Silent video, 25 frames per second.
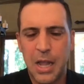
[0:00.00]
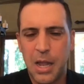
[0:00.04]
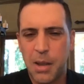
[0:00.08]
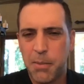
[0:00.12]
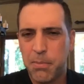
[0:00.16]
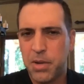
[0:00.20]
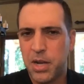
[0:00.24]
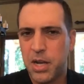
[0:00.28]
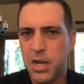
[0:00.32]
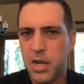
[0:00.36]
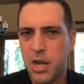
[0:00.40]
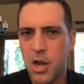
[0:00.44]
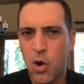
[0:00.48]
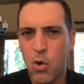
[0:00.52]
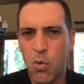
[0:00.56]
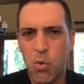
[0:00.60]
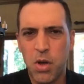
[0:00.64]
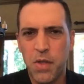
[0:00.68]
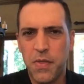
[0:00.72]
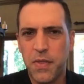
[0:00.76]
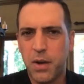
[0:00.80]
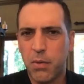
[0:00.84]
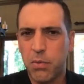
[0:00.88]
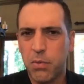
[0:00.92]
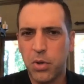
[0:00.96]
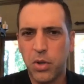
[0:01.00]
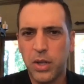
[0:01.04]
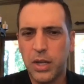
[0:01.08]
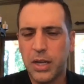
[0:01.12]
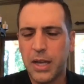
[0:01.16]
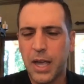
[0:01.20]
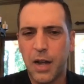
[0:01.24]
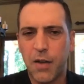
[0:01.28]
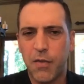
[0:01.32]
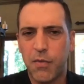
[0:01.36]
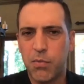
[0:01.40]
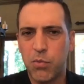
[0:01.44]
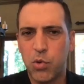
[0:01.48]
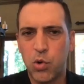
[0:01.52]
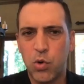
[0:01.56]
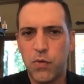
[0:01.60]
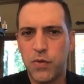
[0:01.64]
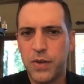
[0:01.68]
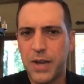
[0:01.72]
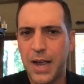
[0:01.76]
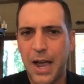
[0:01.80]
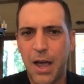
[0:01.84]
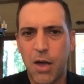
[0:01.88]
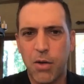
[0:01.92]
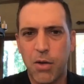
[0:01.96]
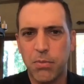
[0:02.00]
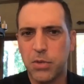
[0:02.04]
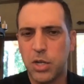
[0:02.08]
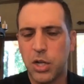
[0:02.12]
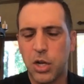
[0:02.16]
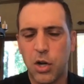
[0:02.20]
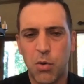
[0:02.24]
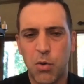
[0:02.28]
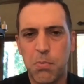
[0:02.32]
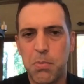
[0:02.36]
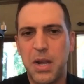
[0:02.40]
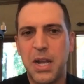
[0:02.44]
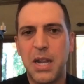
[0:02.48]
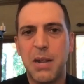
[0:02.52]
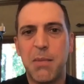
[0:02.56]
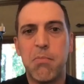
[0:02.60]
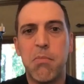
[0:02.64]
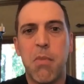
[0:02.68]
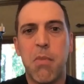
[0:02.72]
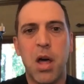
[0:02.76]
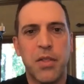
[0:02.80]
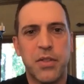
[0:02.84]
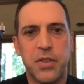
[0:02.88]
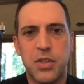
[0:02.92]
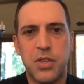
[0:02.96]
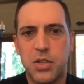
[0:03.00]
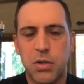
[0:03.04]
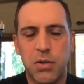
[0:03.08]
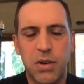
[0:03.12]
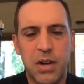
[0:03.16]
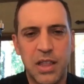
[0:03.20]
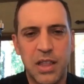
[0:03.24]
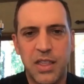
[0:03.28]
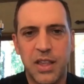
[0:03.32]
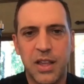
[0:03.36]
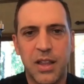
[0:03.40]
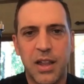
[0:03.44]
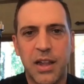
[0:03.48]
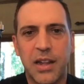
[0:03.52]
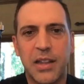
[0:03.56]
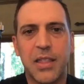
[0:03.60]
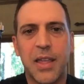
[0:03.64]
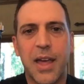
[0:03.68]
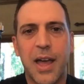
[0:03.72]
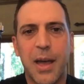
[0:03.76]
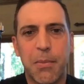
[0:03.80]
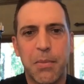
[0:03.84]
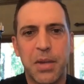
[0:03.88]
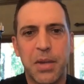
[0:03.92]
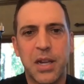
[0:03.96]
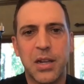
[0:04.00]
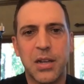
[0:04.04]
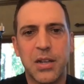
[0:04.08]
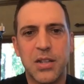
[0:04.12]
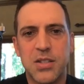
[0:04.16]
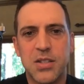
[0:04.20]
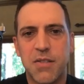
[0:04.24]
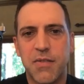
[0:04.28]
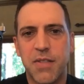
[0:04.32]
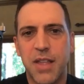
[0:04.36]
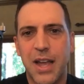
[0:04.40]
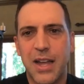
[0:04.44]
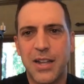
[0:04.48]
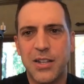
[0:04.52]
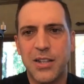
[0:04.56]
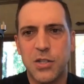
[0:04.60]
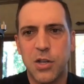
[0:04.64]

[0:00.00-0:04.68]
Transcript: But no one that really kind of moved out, many months or anything like that because of that.